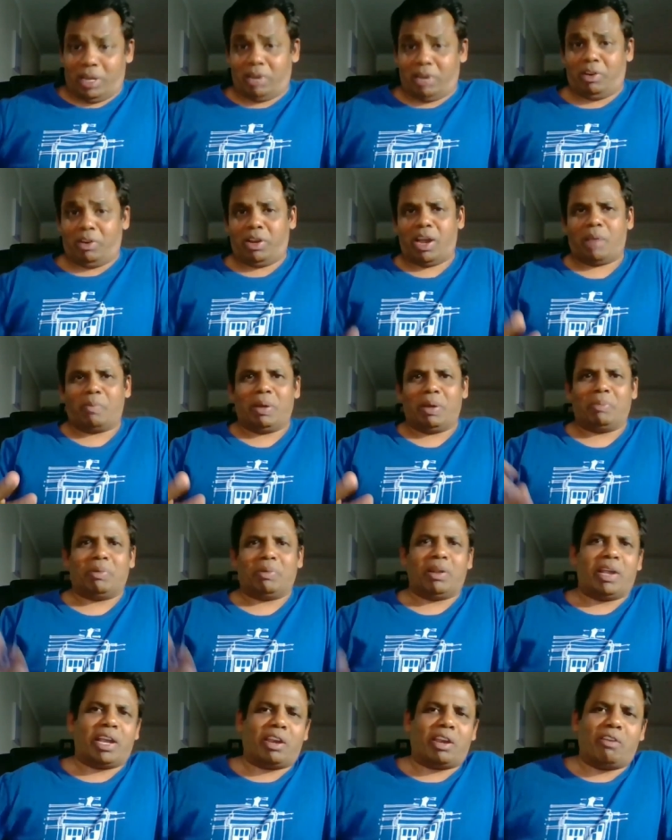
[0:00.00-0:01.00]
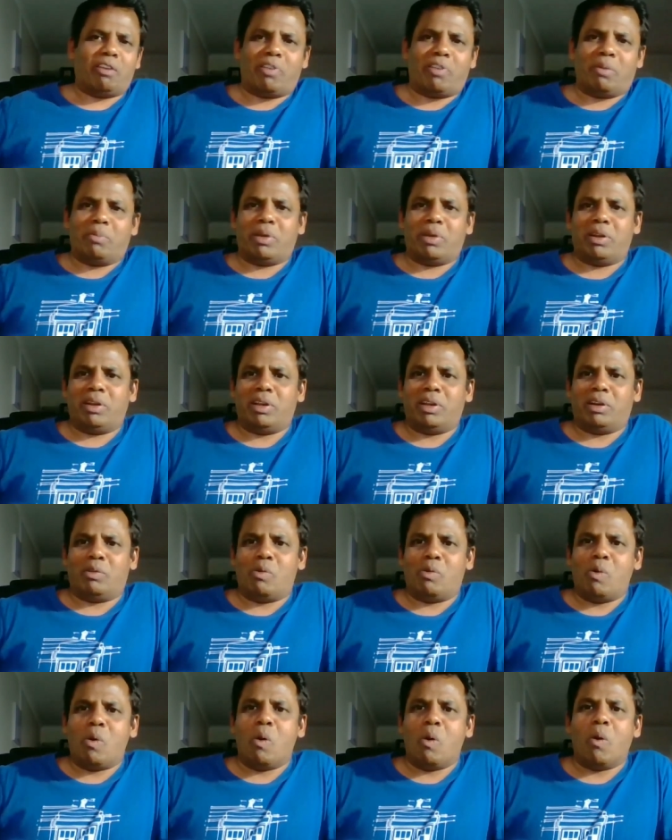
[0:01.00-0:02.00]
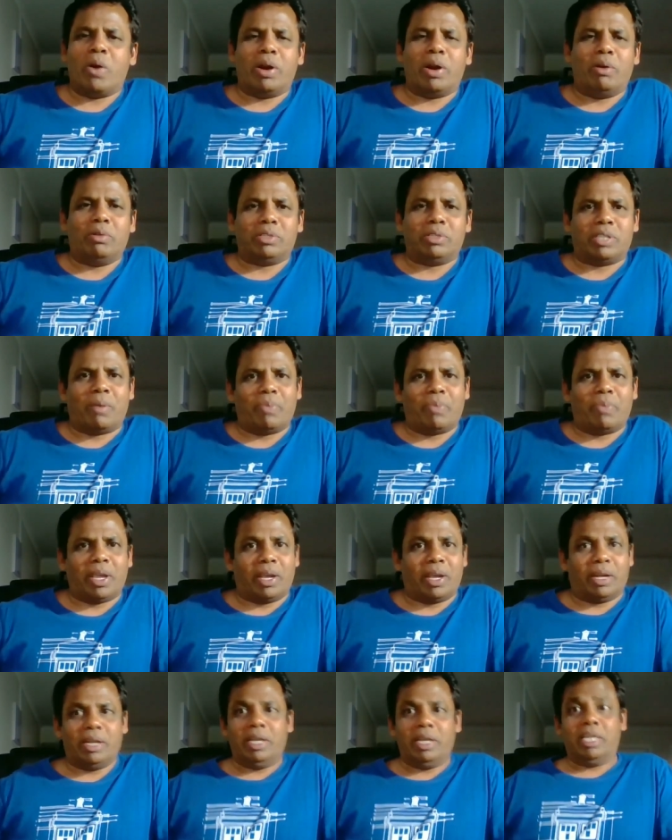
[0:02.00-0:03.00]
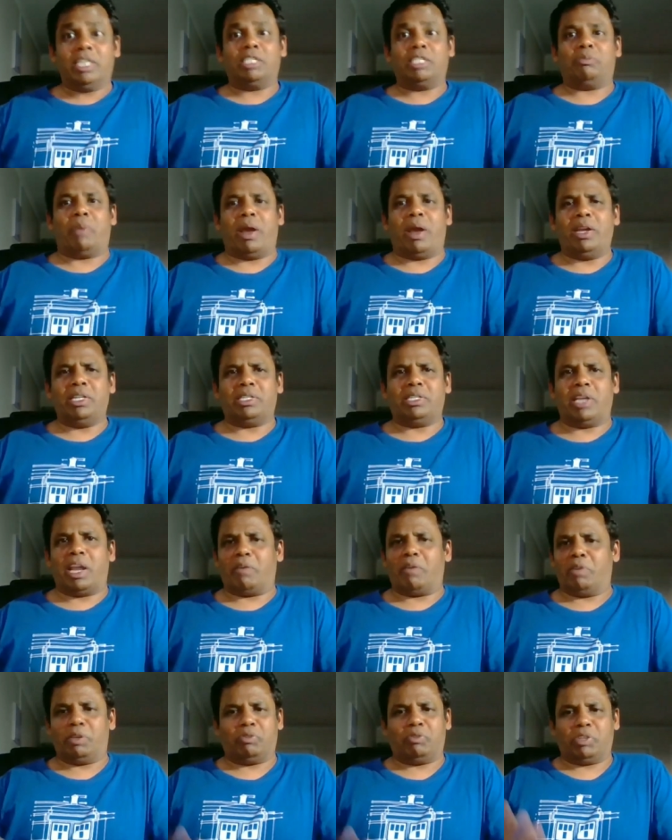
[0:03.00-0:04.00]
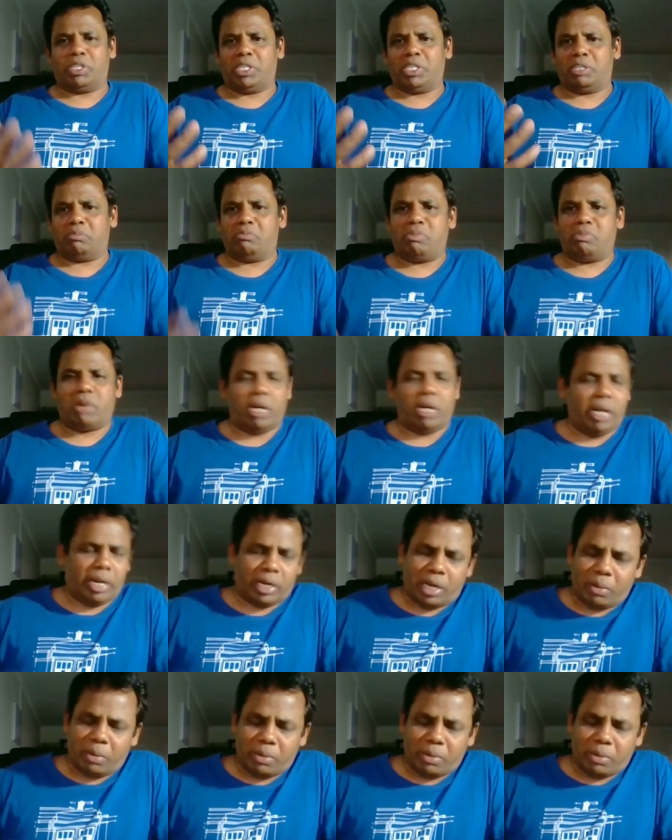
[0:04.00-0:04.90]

you know young people like you from India who go and do something in Spanish language, which is brilliant.